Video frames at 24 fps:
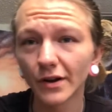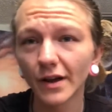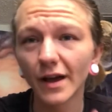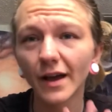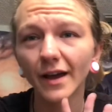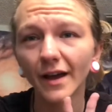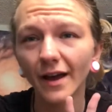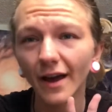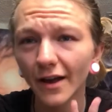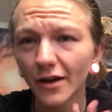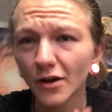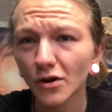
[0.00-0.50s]

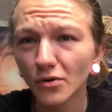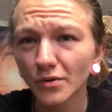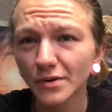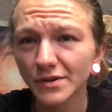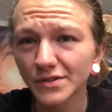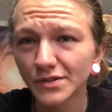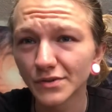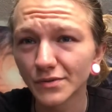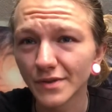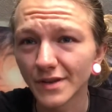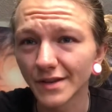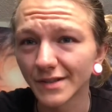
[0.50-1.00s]
I always
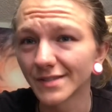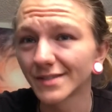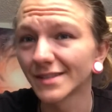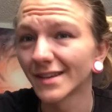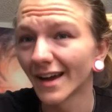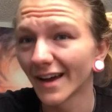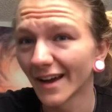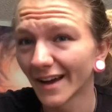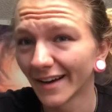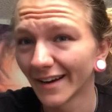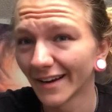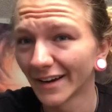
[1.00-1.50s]
do this.
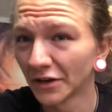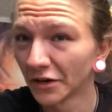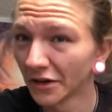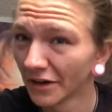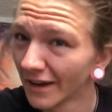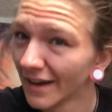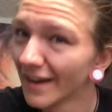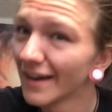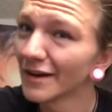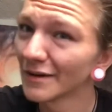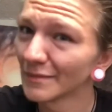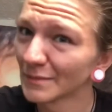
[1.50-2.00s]

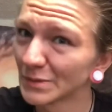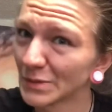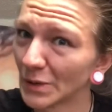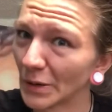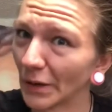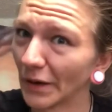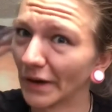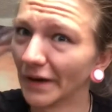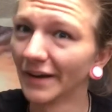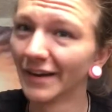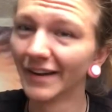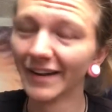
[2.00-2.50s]
I'm sorry.